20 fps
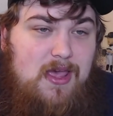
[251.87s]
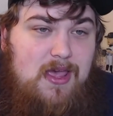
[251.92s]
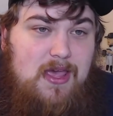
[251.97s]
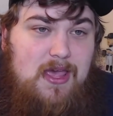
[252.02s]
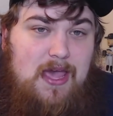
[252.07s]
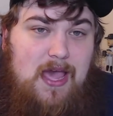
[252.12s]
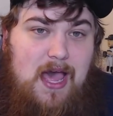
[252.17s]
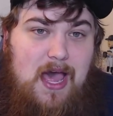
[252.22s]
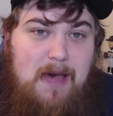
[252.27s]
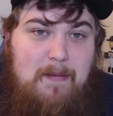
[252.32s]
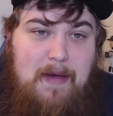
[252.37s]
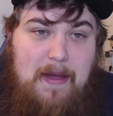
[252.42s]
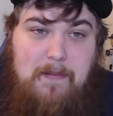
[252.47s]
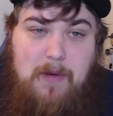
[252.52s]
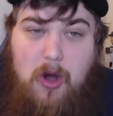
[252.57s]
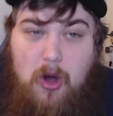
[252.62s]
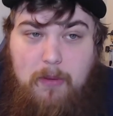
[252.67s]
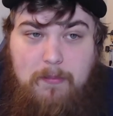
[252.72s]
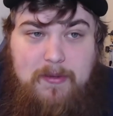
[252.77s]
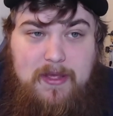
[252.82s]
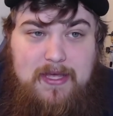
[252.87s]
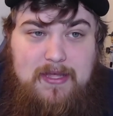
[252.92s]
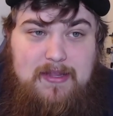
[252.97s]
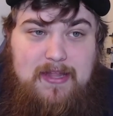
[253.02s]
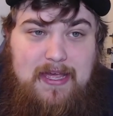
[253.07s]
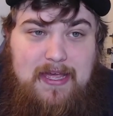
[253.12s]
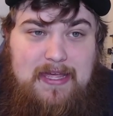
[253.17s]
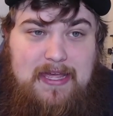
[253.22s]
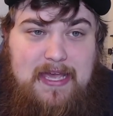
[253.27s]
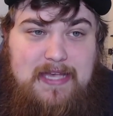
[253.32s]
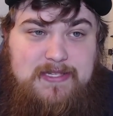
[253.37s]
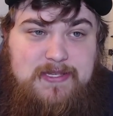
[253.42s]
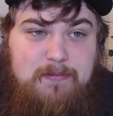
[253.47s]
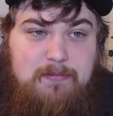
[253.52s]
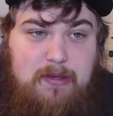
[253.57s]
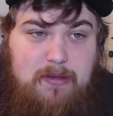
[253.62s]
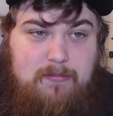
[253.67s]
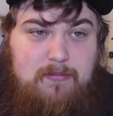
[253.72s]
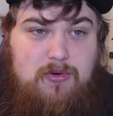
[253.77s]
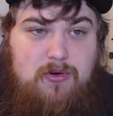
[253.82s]
Um, I'm hoping that he has a
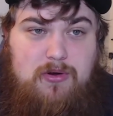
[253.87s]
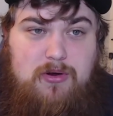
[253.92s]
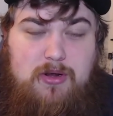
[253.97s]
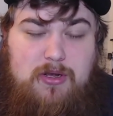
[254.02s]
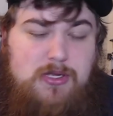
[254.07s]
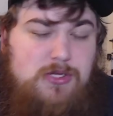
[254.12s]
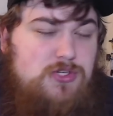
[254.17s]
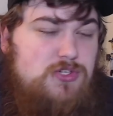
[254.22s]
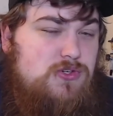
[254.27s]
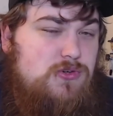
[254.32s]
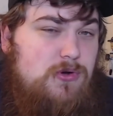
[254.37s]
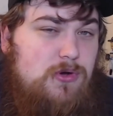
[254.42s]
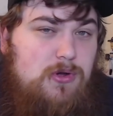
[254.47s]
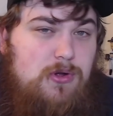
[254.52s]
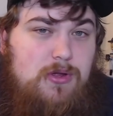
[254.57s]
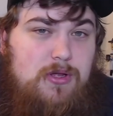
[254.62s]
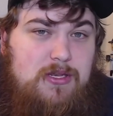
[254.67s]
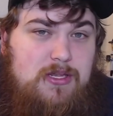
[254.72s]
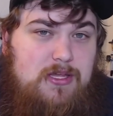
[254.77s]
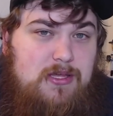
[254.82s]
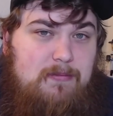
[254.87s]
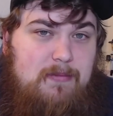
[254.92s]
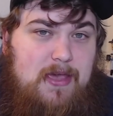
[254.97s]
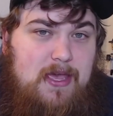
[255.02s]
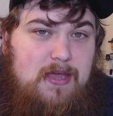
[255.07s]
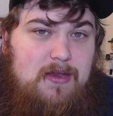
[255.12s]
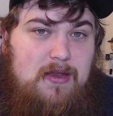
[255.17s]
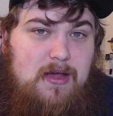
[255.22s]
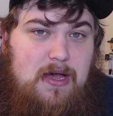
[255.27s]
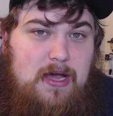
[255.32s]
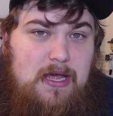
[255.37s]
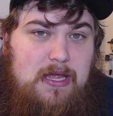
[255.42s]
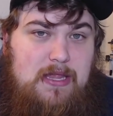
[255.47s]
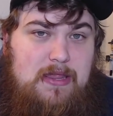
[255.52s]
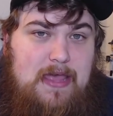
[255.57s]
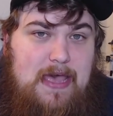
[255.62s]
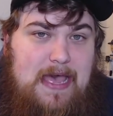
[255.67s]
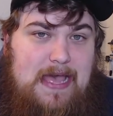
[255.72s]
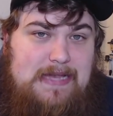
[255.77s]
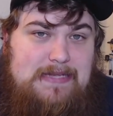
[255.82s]
bit more control and command on
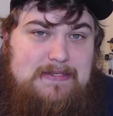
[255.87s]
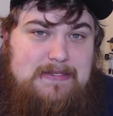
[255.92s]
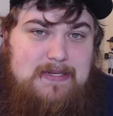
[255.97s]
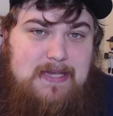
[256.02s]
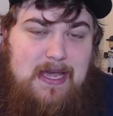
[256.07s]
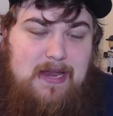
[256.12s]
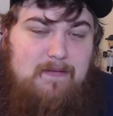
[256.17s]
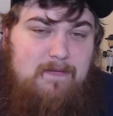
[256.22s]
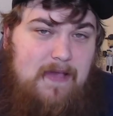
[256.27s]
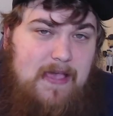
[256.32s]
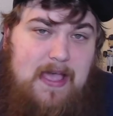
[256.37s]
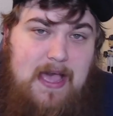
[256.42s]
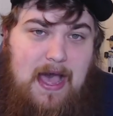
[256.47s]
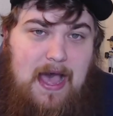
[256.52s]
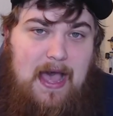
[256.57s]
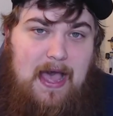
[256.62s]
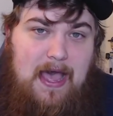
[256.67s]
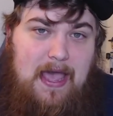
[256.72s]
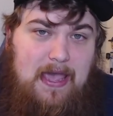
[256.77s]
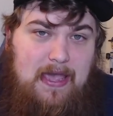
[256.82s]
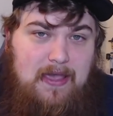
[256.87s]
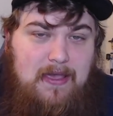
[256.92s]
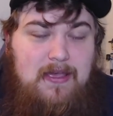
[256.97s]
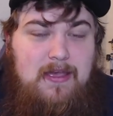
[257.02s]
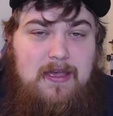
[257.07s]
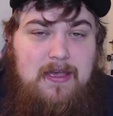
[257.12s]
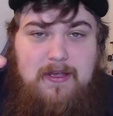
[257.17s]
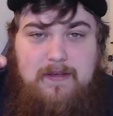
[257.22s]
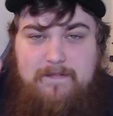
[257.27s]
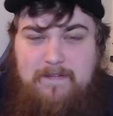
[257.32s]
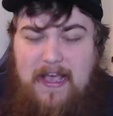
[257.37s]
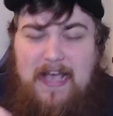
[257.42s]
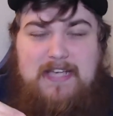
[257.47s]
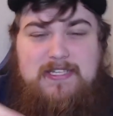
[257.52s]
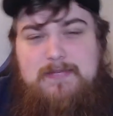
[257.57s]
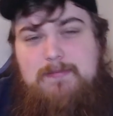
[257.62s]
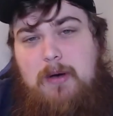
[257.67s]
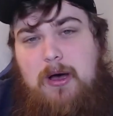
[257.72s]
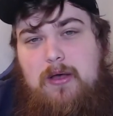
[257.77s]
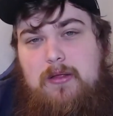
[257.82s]
that kind of like high
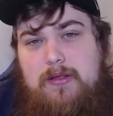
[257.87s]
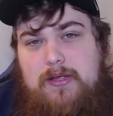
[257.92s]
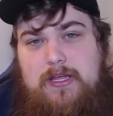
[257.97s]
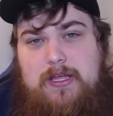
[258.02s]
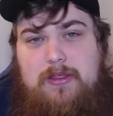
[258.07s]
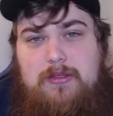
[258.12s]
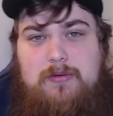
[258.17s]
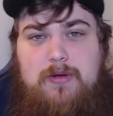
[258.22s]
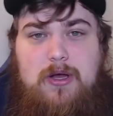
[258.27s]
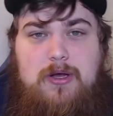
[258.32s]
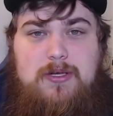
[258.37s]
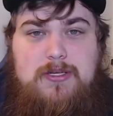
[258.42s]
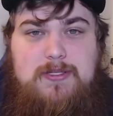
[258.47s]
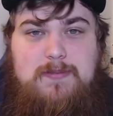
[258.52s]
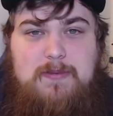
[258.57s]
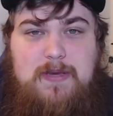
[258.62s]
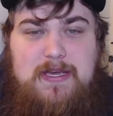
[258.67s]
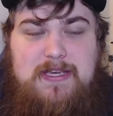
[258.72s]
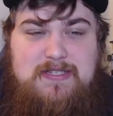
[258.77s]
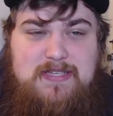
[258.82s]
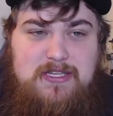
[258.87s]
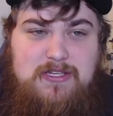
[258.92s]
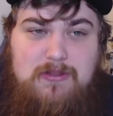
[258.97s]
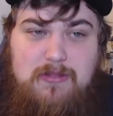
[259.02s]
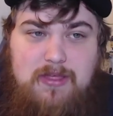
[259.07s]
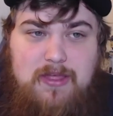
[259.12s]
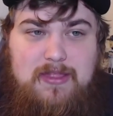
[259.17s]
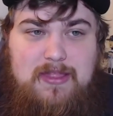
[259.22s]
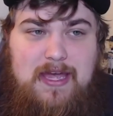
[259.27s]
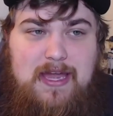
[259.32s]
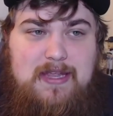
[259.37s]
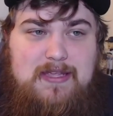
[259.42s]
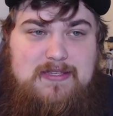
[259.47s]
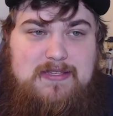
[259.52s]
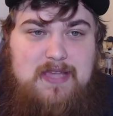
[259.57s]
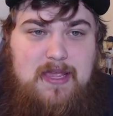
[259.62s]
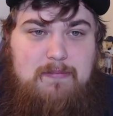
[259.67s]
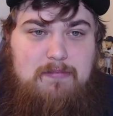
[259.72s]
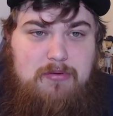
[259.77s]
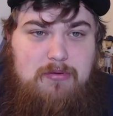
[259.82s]
fastball that he throws because I do think that
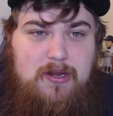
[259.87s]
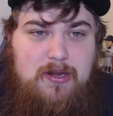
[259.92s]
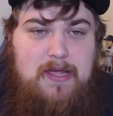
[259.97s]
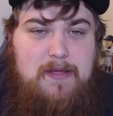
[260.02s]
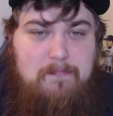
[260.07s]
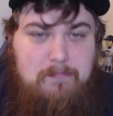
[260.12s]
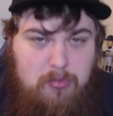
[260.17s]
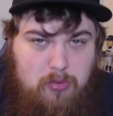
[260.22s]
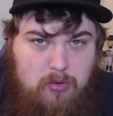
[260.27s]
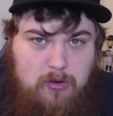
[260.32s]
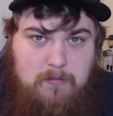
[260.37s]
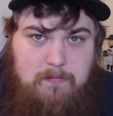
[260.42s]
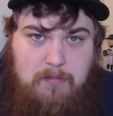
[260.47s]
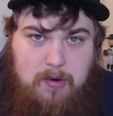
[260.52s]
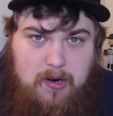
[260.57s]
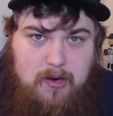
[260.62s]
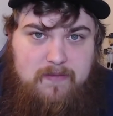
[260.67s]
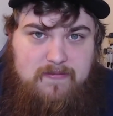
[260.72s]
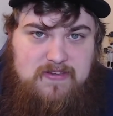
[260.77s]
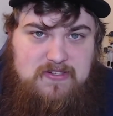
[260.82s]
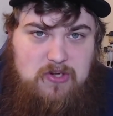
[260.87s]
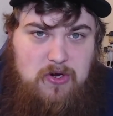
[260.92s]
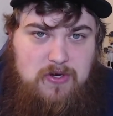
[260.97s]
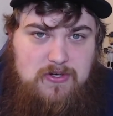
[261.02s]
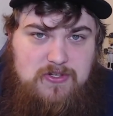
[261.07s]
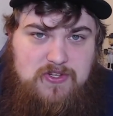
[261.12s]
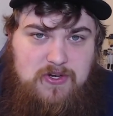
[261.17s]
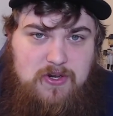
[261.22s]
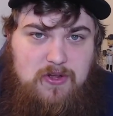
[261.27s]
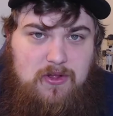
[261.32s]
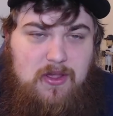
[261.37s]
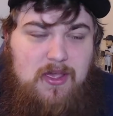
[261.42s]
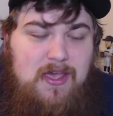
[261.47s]
is a pretty important part of his arsenal.